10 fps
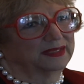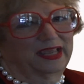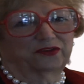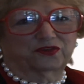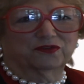
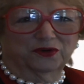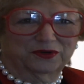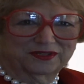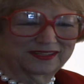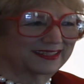
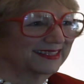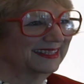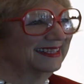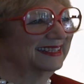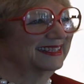extrovert.
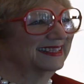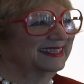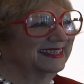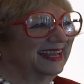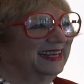
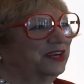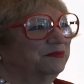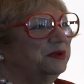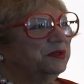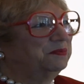I like to
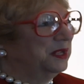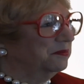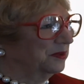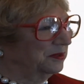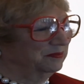be with
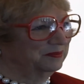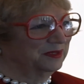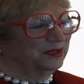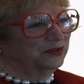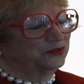people.
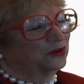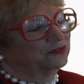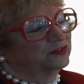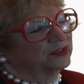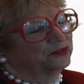Joel
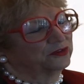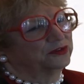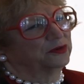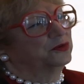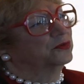
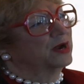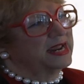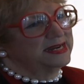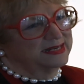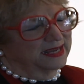considers it a
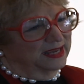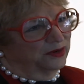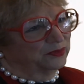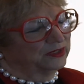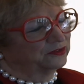great day
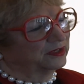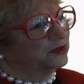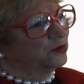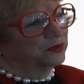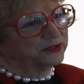when he's had
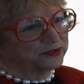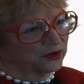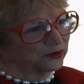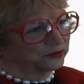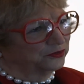no one to
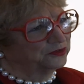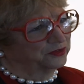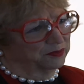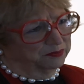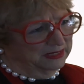talk to
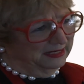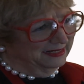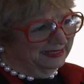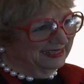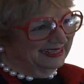except me,
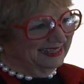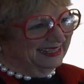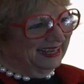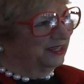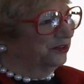
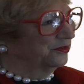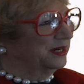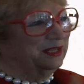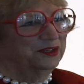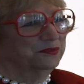and he's
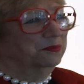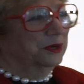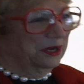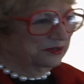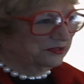reading his
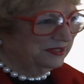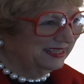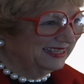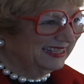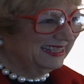books.
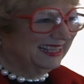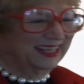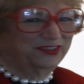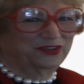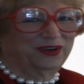
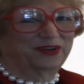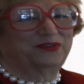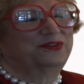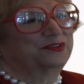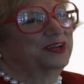And so our
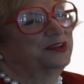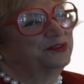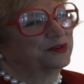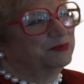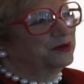two
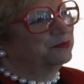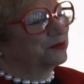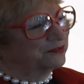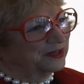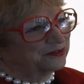sons are both
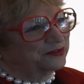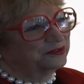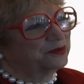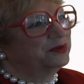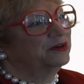professors,
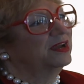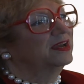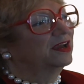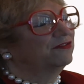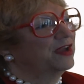so we're
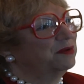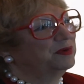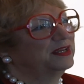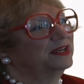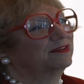a
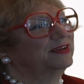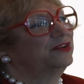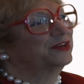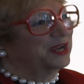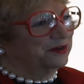family of
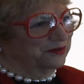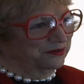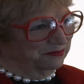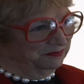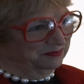educators.